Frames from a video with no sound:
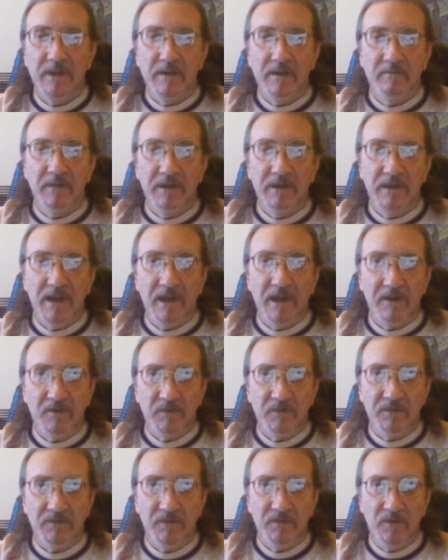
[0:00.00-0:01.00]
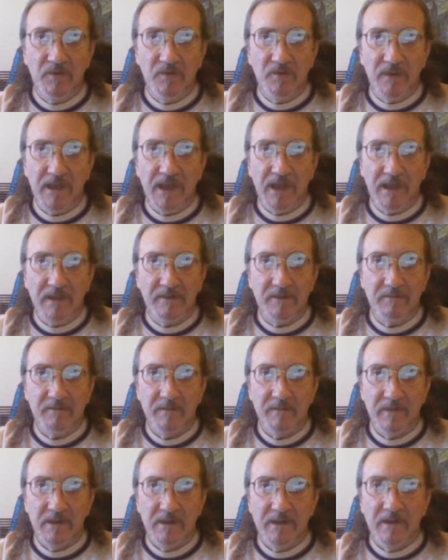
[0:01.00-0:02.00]
But now it was too late.
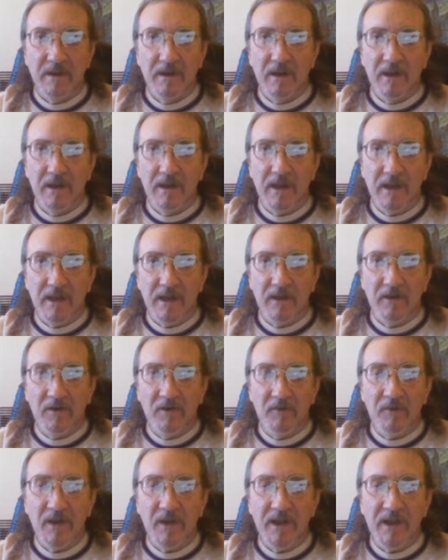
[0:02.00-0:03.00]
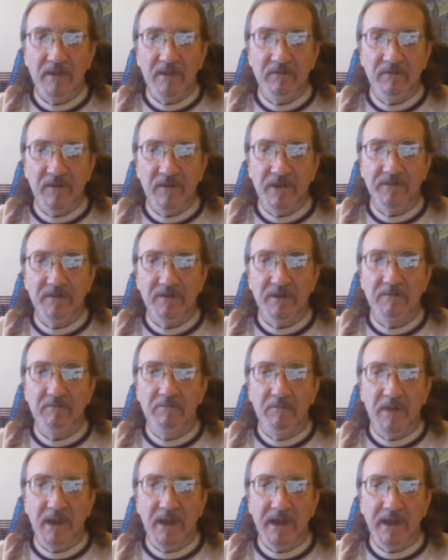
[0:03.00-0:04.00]
I already invested
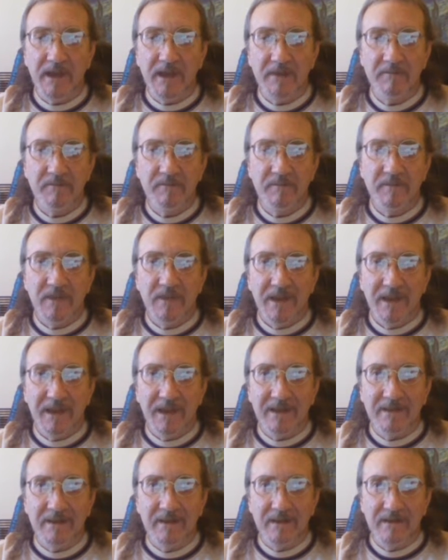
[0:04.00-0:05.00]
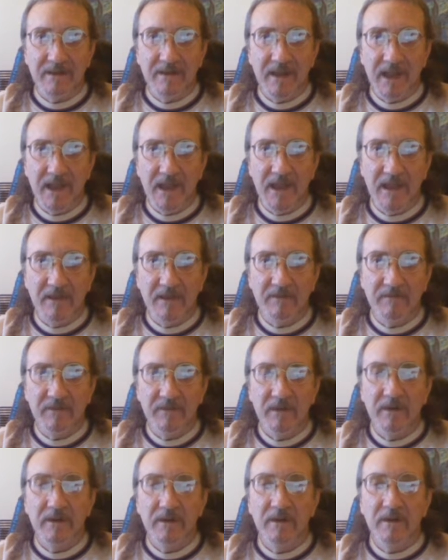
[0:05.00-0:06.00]
money I didn't have
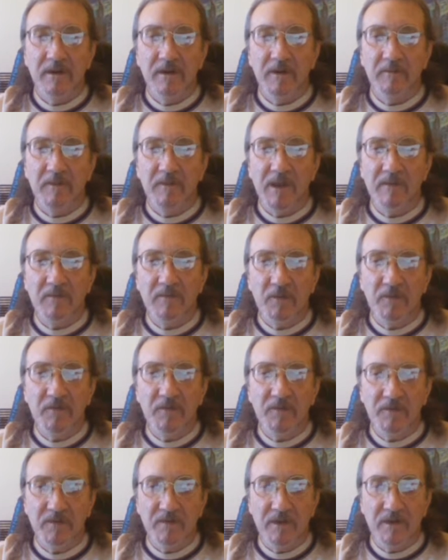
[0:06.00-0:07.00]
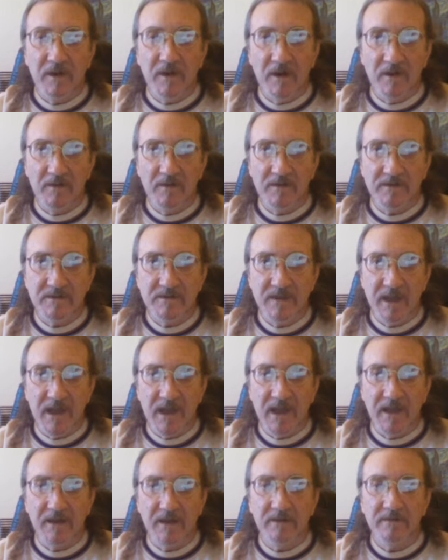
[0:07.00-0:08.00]
on my move to the college
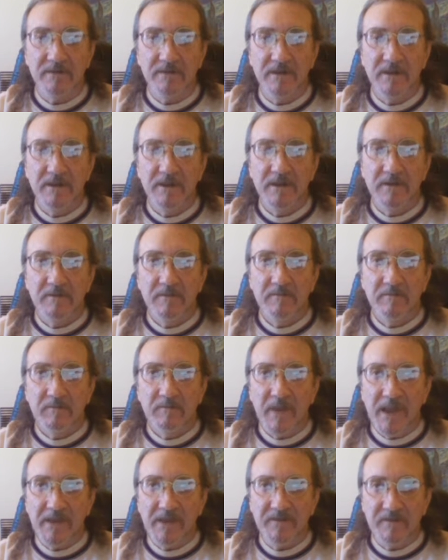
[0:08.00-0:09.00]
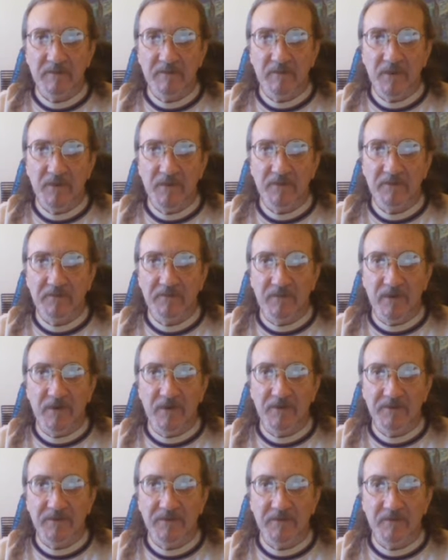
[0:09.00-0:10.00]
town based upon the
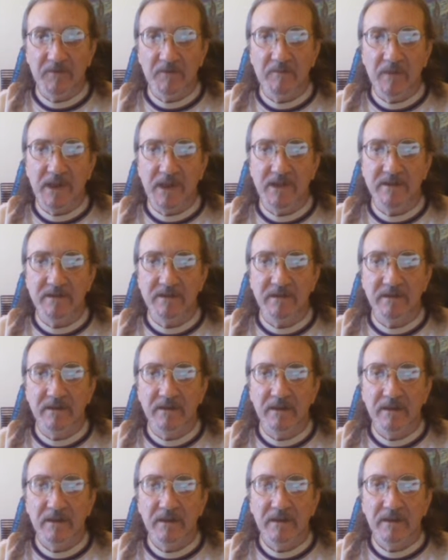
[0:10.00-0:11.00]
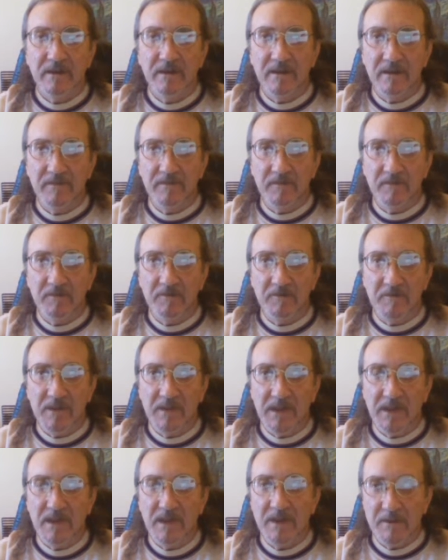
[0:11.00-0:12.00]
false information given to
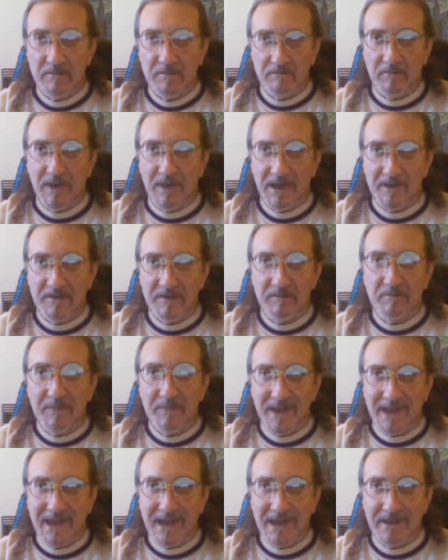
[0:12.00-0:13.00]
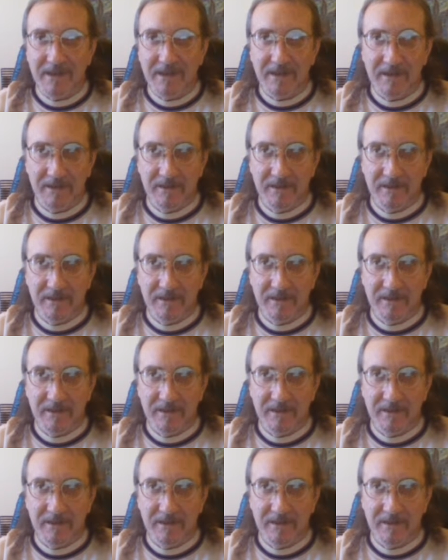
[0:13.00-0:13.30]
me by the bank.